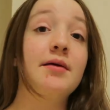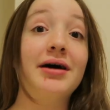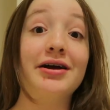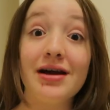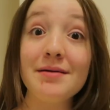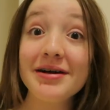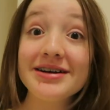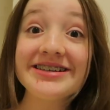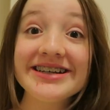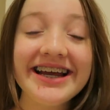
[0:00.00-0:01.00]
My
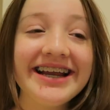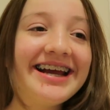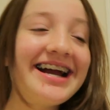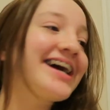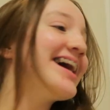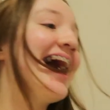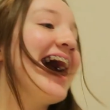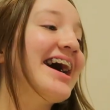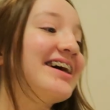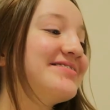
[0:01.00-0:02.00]
grandparents are getting here.
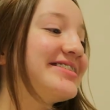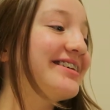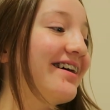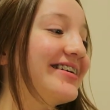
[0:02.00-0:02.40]
I'm so